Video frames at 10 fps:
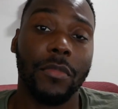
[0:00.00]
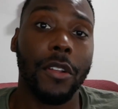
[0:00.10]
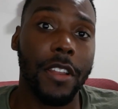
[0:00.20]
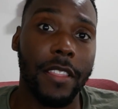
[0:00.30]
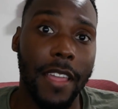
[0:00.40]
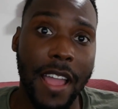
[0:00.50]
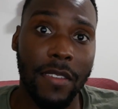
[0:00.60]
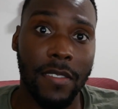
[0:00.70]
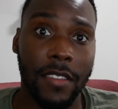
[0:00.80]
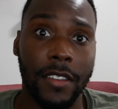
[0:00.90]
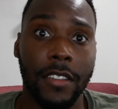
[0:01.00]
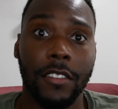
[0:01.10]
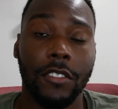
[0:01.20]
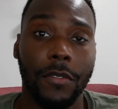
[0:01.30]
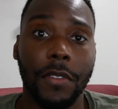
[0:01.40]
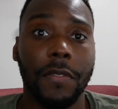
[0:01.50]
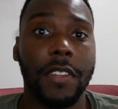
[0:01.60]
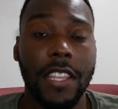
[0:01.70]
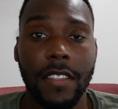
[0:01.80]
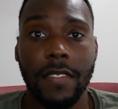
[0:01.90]
30,000 to
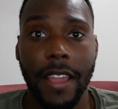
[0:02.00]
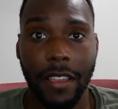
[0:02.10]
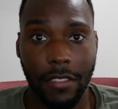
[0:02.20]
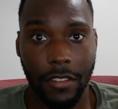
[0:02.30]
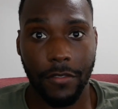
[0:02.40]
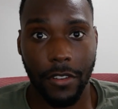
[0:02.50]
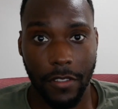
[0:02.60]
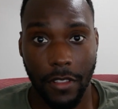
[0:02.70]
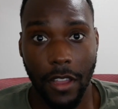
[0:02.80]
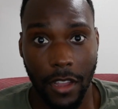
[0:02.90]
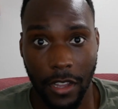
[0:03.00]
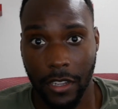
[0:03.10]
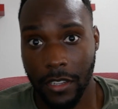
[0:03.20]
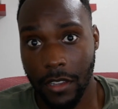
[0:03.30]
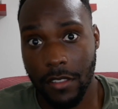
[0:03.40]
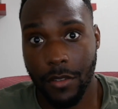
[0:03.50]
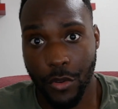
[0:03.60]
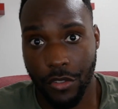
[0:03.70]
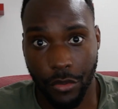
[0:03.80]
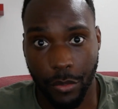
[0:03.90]
15,000 for uh, customers who